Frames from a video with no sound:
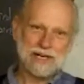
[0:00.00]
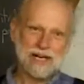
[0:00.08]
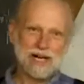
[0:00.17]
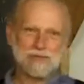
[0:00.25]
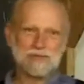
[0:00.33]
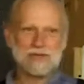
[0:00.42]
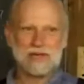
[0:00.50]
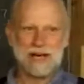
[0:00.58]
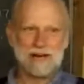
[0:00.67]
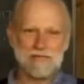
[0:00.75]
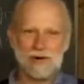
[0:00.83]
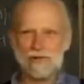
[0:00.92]
the class was
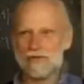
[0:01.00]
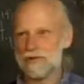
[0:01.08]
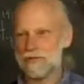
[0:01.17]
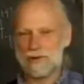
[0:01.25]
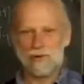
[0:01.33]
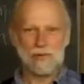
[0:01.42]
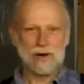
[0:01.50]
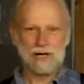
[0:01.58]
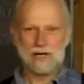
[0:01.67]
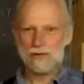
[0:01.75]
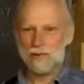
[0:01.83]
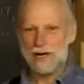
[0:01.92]
kind of over and we were
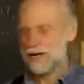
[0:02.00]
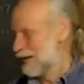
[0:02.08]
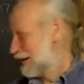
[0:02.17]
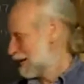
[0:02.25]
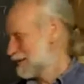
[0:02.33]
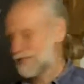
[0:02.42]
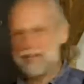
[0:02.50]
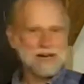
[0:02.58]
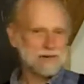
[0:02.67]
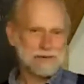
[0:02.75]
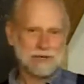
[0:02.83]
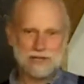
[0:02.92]
walking away, he said
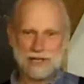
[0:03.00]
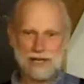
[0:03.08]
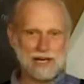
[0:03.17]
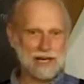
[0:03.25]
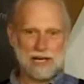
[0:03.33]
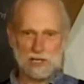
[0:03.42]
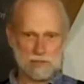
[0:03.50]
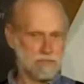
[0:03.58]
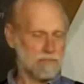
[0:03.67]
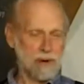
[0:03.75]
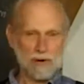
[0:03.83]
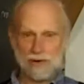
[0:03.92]
it once again, it's
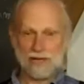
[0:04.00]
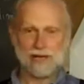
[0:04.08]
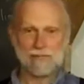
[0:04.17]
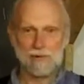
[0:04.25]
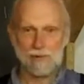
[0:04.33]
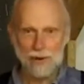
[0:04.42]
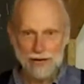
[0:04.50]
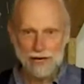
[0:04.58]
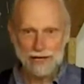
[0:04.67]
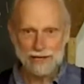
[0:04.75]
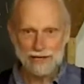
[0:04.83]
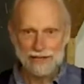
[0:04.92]
blowing him
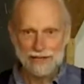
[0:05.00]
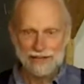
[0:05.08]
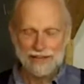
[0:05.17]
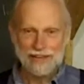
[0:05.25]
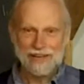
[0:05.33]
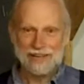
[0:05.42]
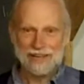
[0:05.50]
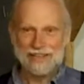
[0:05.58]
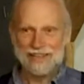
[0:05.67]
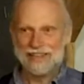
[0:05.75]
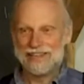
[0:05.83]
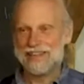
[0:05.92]
away
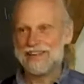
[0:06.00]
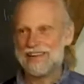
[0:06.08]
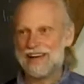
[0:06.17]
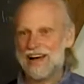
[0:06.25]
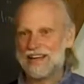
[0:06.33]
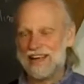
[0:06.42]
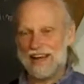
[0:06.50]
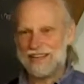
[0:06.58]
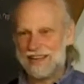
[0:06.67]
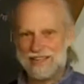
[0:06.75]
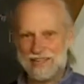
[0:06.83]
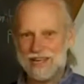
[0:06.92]
uh, he, I, I,
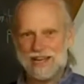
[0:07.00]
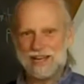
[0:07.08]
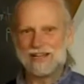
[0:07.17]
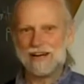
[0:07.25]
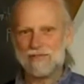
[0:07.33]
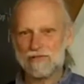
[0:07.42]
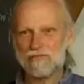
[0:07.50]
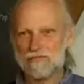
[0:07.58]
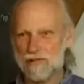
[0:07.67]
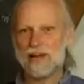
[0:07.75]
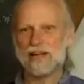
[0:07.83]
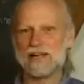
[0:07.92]
guess he had never
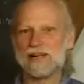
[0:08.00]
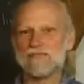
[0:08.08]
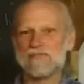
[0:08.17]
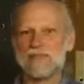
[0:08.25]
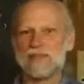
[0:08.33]
read